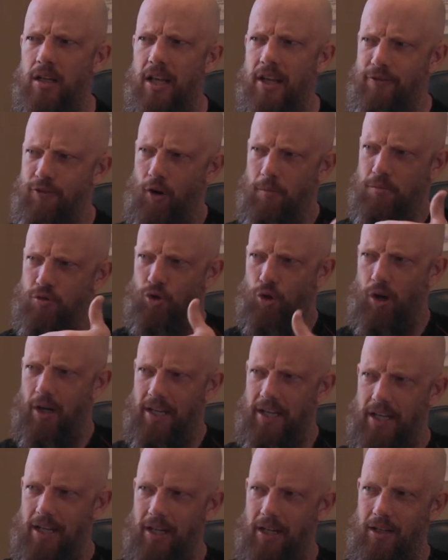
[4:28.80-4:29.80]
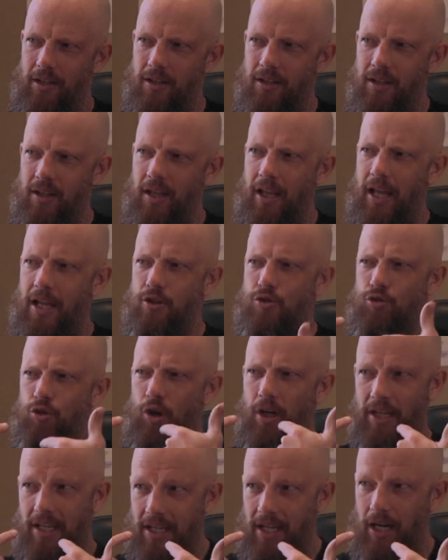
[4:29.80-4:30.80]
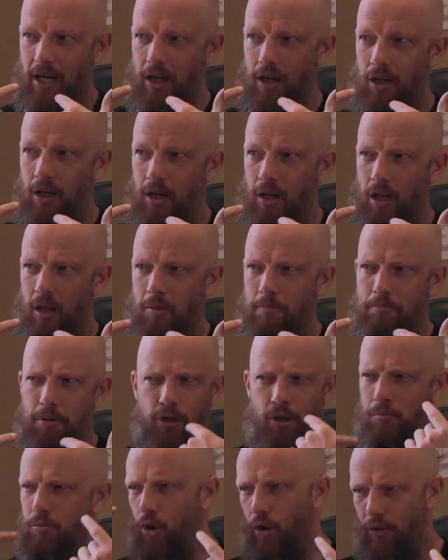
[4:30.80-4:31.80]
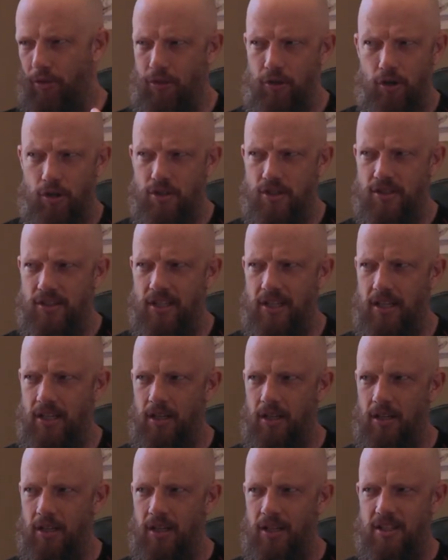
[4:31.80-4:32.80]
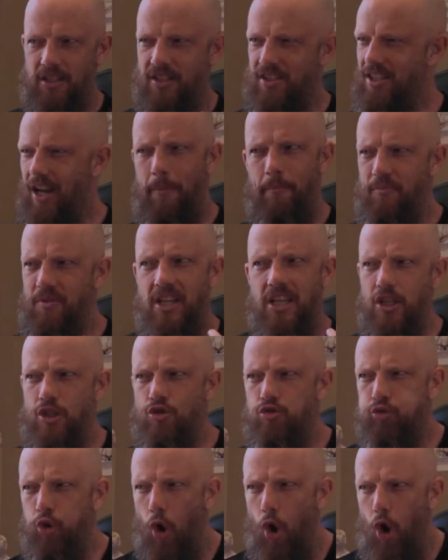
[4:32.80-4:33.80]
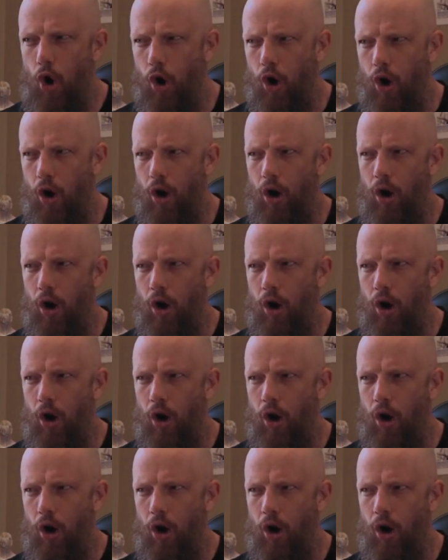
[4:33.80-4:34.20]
If I'm dry here and dry here, but I'm not thirsty, something's wrong.